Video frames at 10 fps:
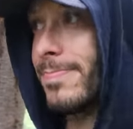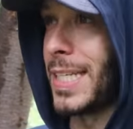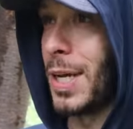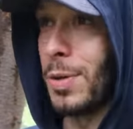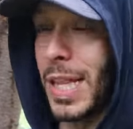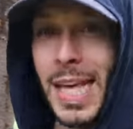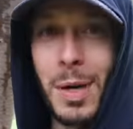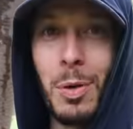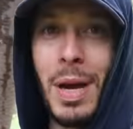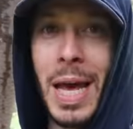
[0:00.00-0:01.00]
I don't
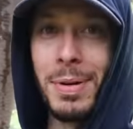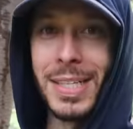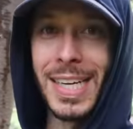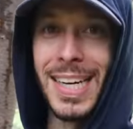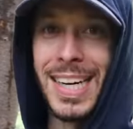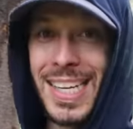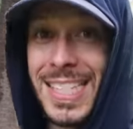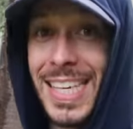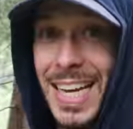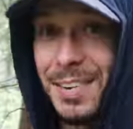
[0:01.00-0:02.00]
think we'll be able to, to
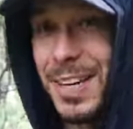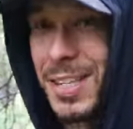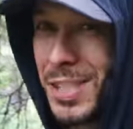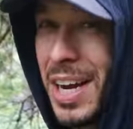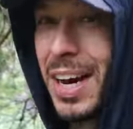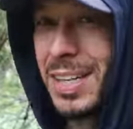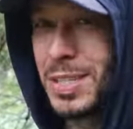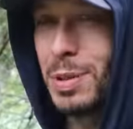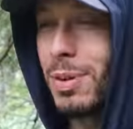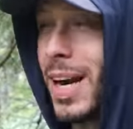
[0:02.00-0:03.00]
see any fish,
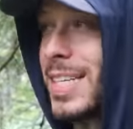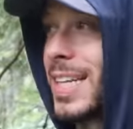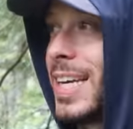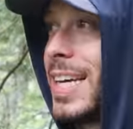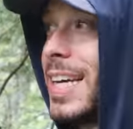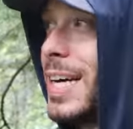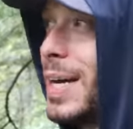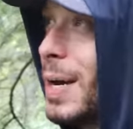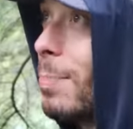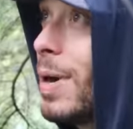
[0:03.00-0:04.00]
unsurprisingly,
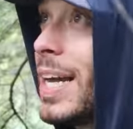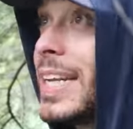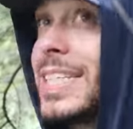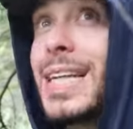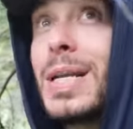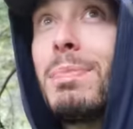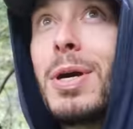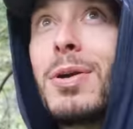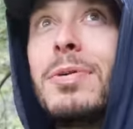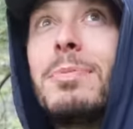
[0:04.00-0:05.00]
but still a
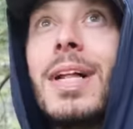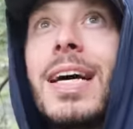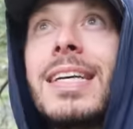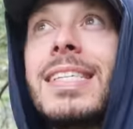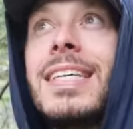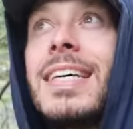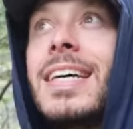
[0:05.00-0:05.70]
beautiful place.